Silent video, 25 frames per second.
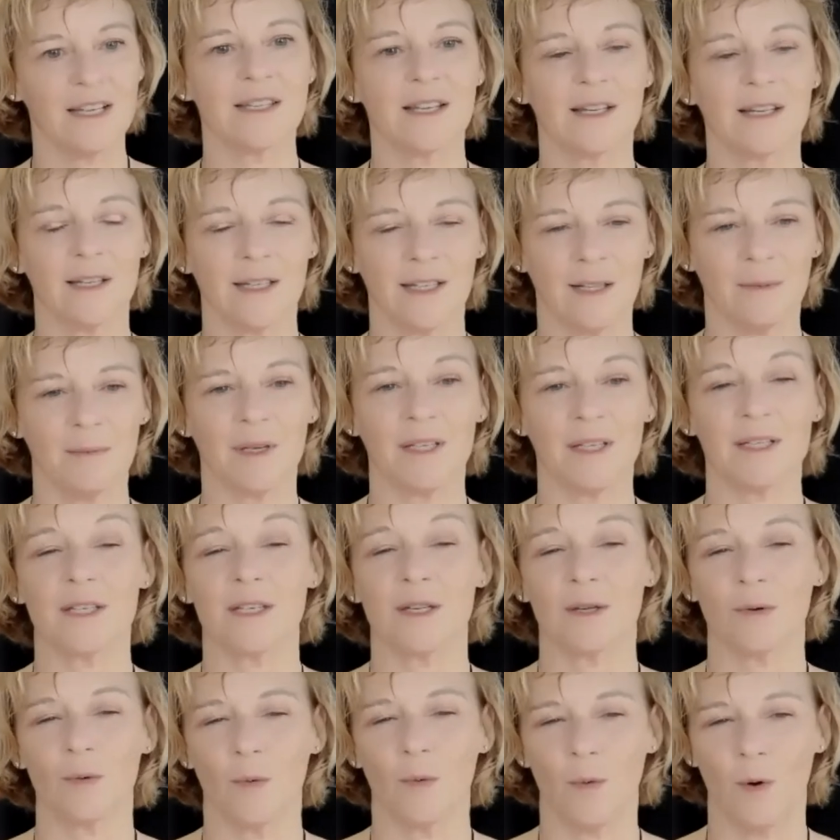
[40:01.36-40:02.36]
a little bit
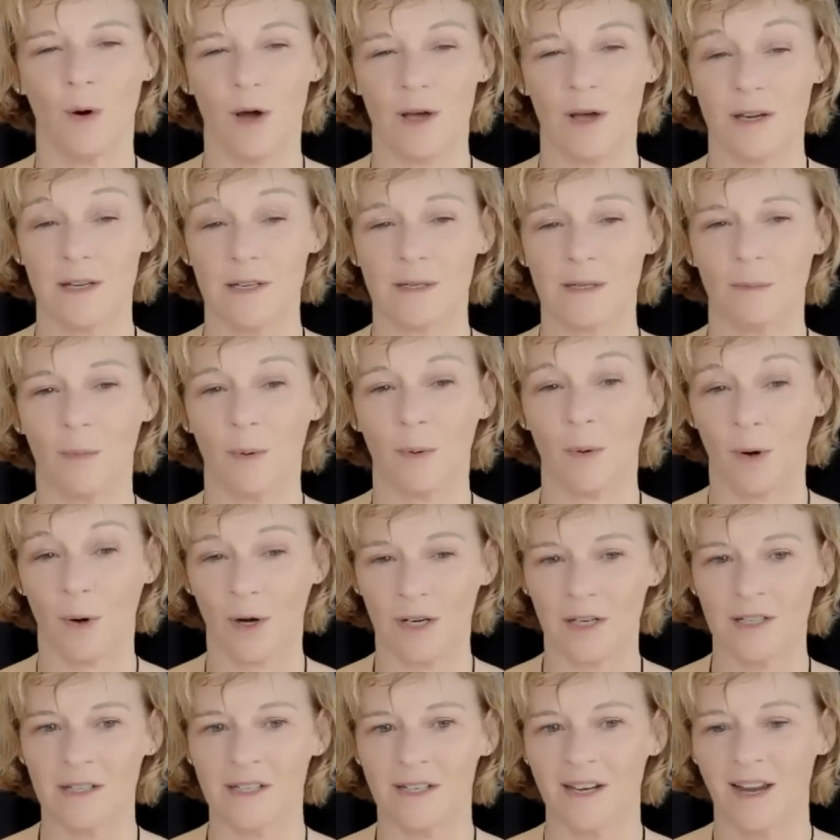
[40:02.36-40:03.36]
to what is
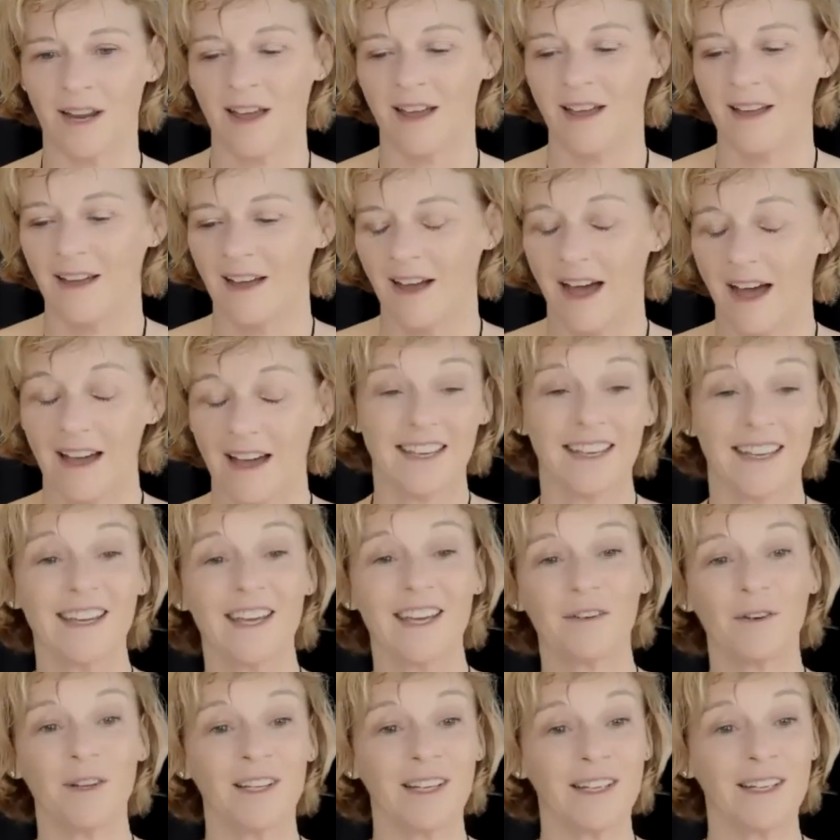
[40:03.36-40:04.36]
important. I can
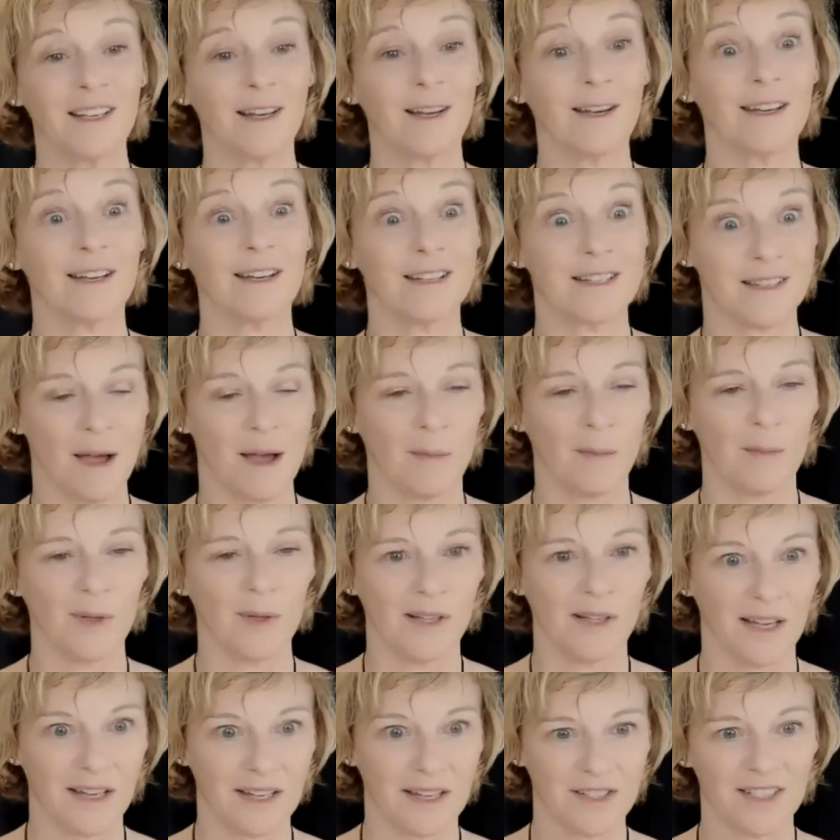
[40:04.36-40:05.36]
give a little
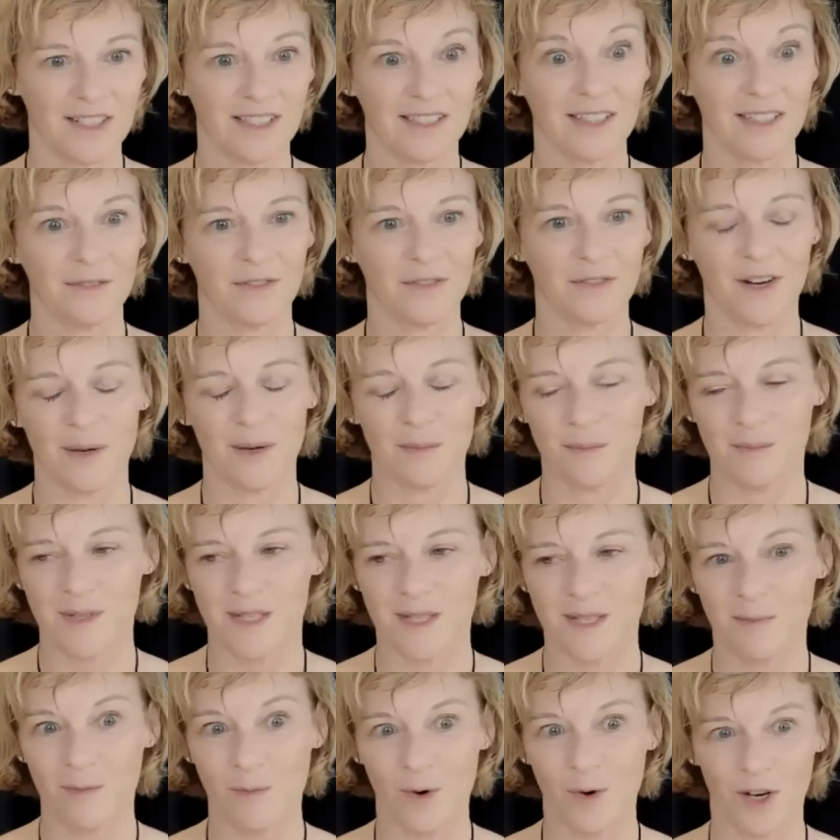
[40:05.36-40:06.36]
example actually from
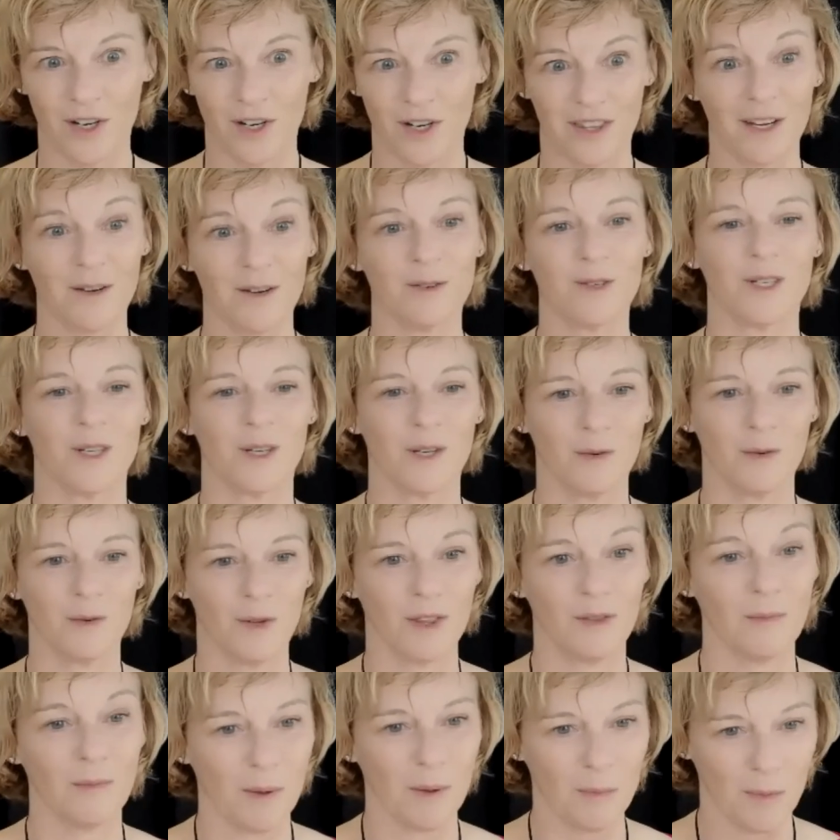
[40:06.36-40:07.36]
some work that I'm doing
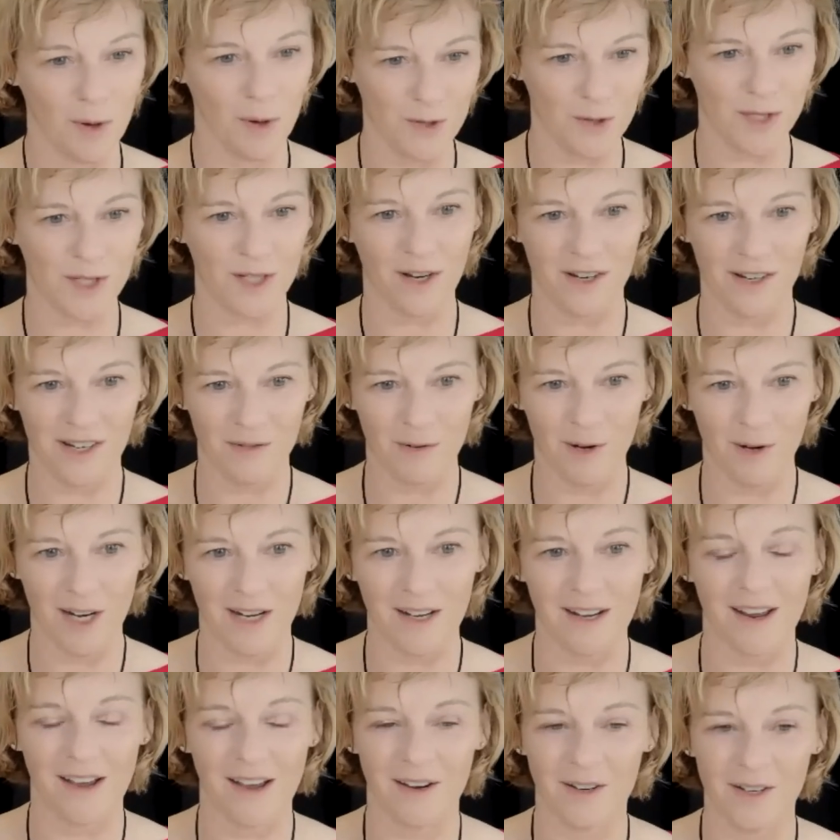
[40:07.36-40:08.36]
with my postdoc
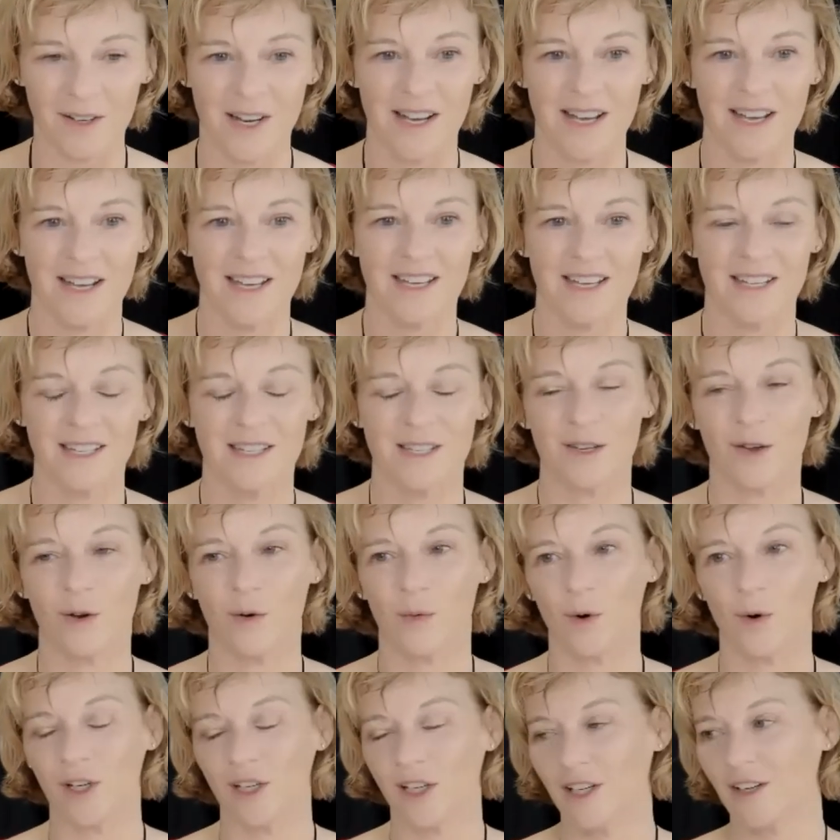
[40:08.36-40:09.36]
right now. So
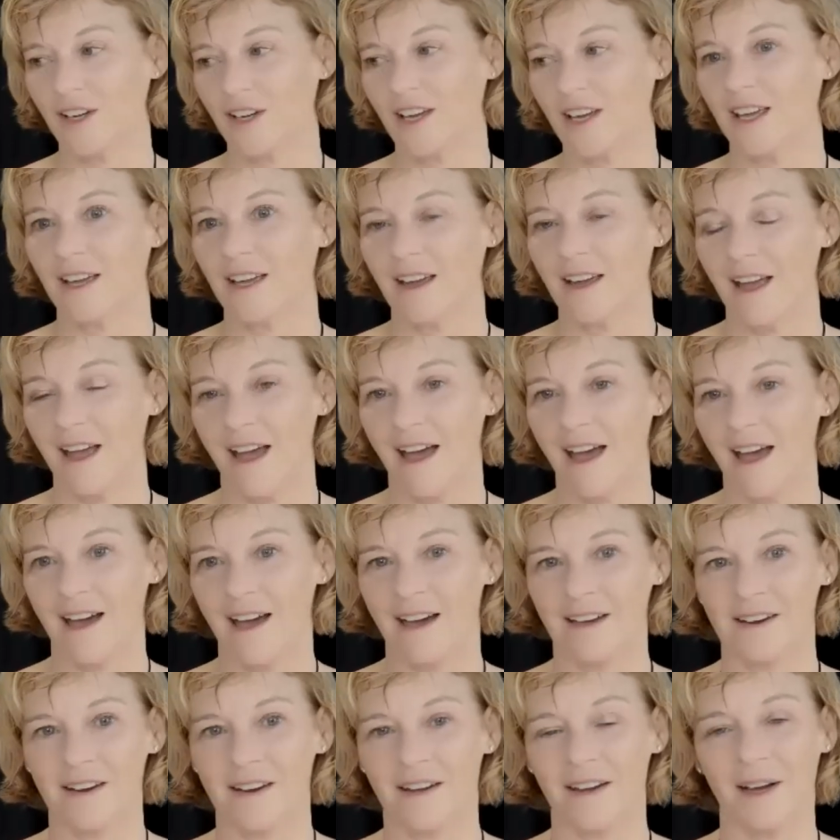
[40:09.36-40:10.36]
we're looking
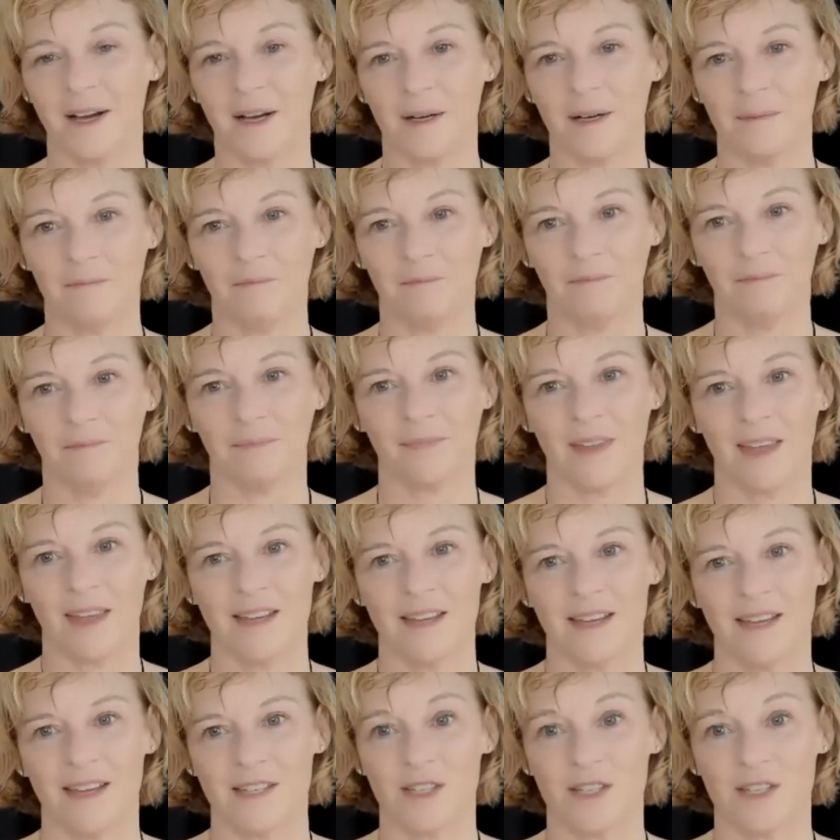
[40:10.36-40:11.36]
at
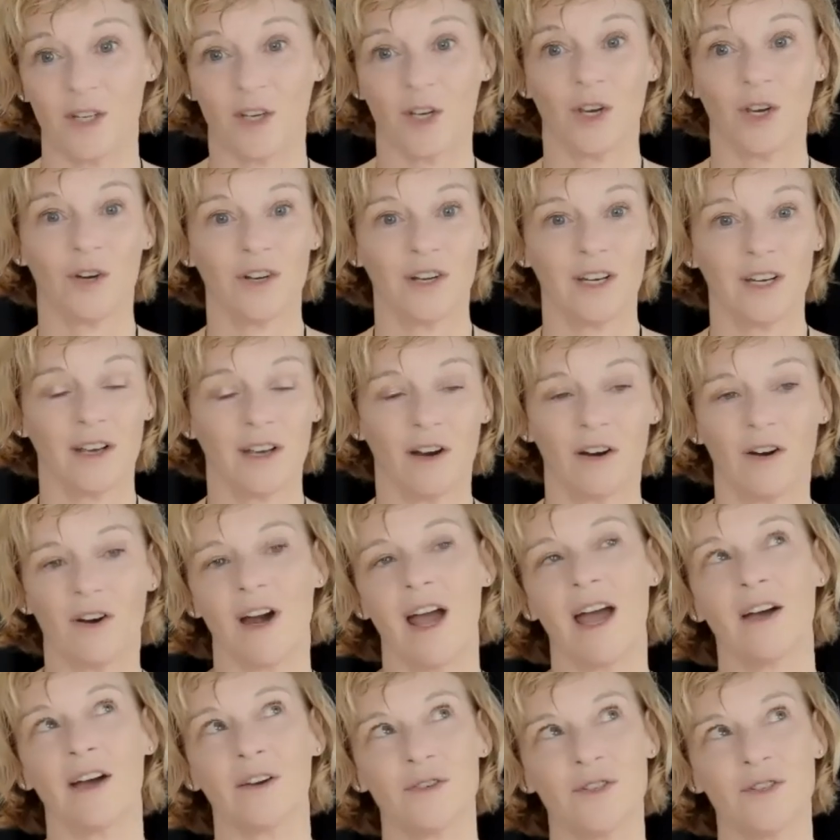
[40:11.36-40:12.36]
security, or
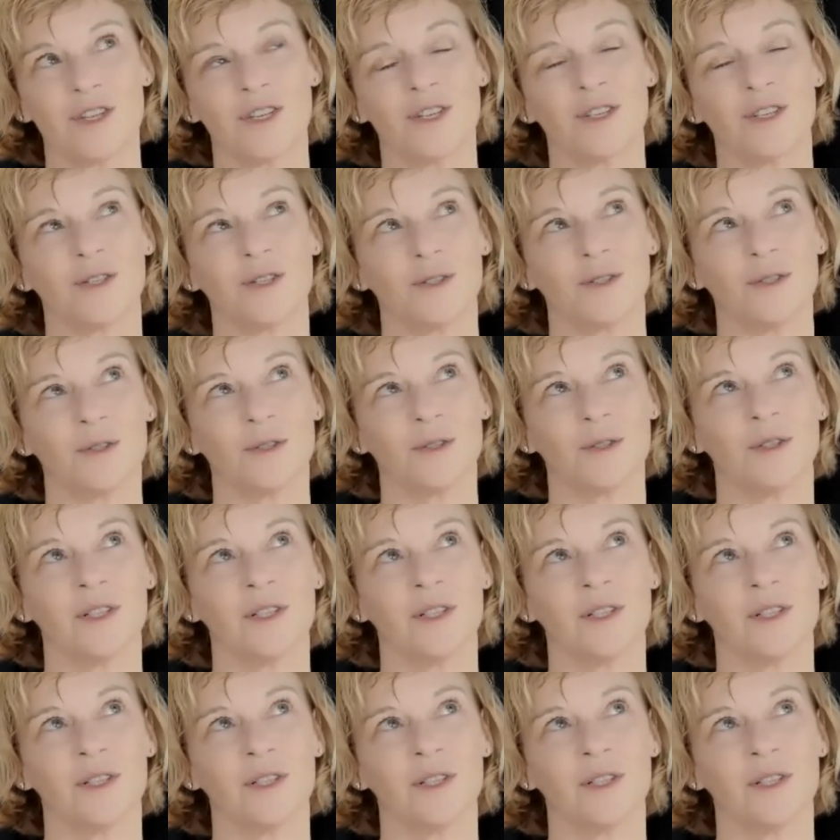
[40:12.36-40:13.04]
how to